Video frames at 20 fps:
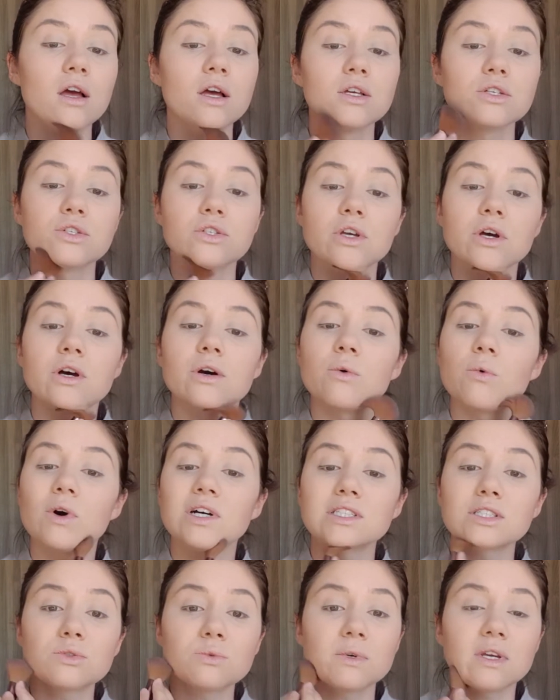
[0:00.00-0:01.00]
So
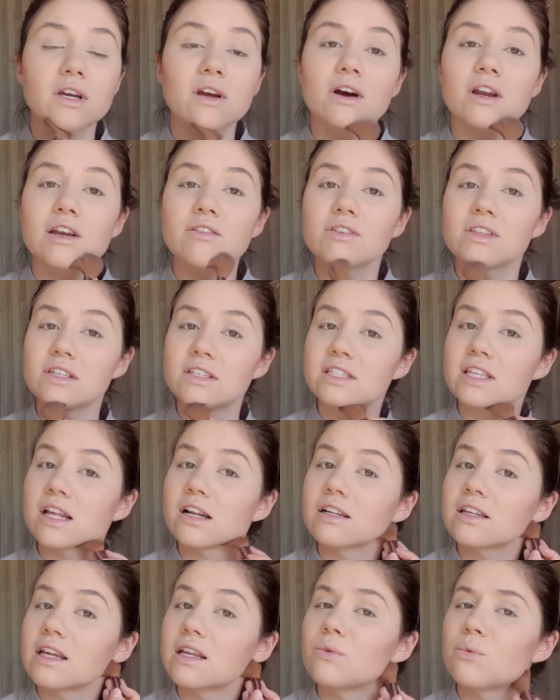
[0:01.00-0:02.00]
once we got everything
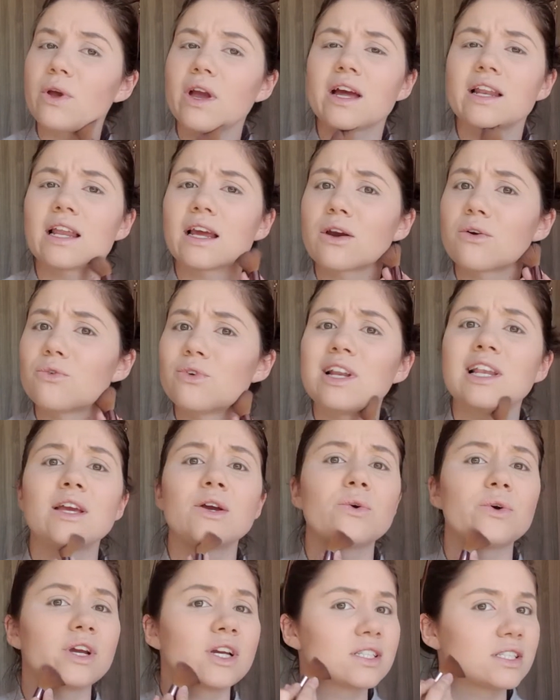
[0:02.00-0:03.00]
settled in, we had like a really
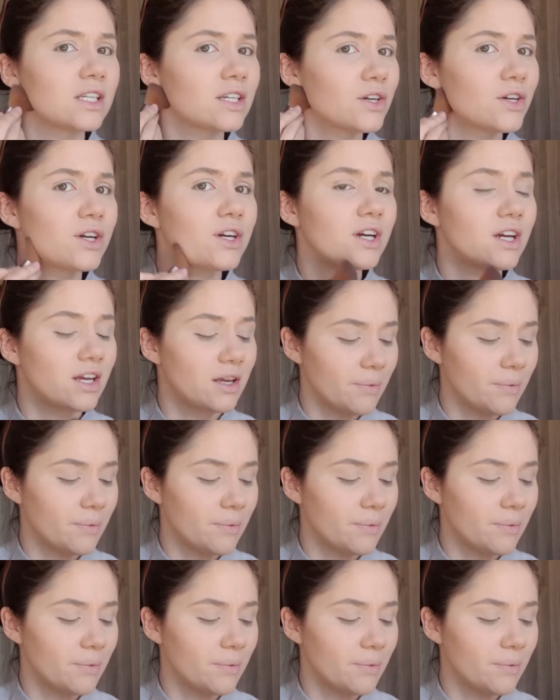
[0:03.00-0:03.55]
quick dinner,